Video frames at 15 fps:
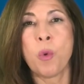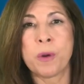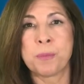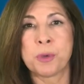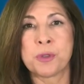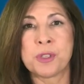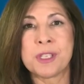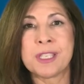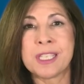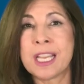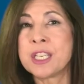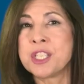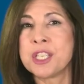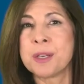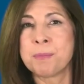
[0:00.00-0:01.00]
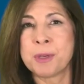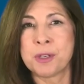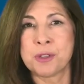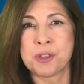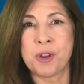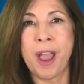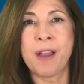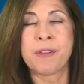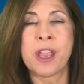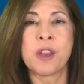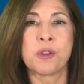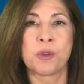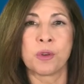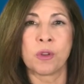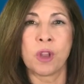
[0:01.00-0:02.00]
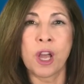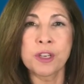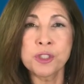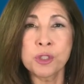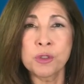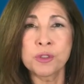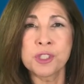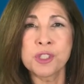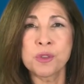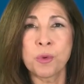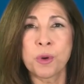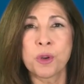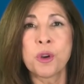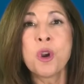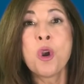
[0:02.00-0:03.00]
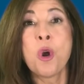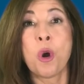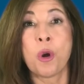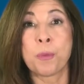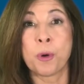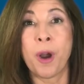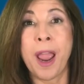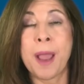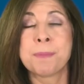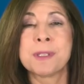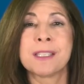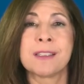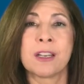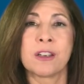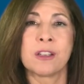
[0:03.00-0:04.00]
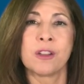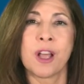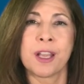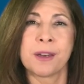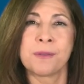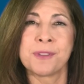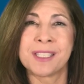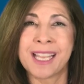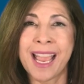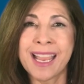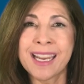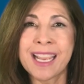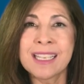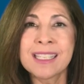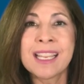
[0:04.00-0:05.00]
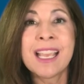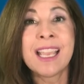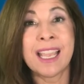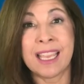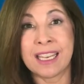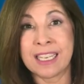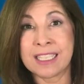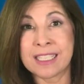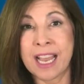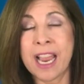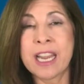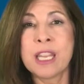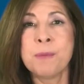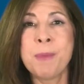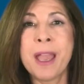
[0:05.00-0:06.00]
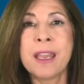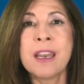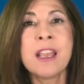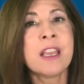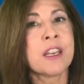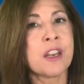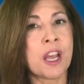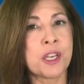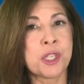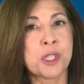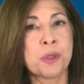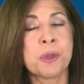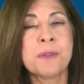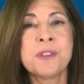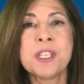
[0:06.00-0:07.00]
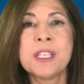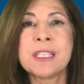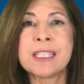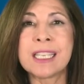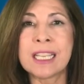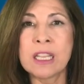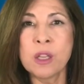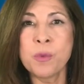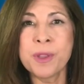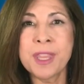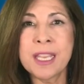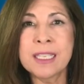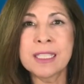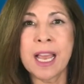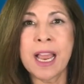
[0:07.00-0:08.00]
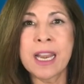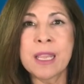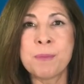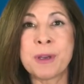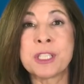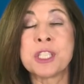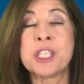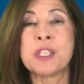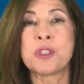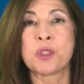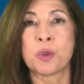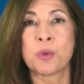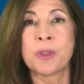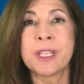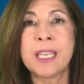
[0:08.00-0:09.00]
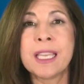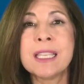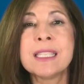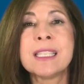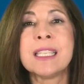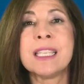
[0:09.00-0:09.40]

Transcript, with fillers: One person said she appears to have a neurological disorder or perhaps is on a lot of Xanax and anxiety med. Not sure if she is dealing with anxiety, but she certainly is